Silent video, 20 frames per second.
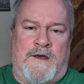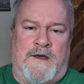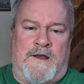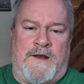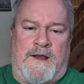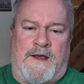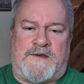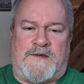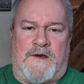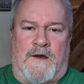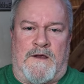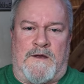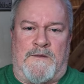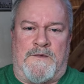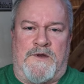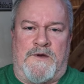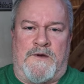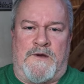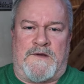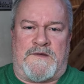And that's all
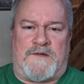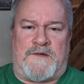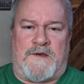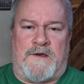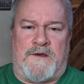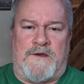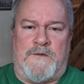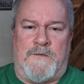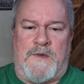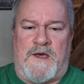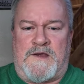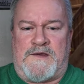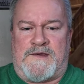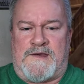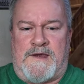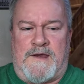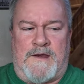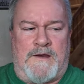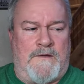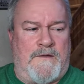I'm doing. So you may
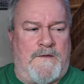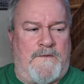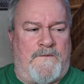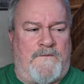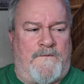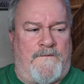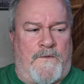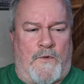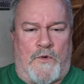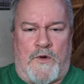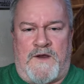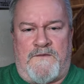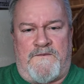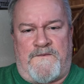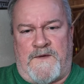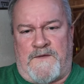see forty,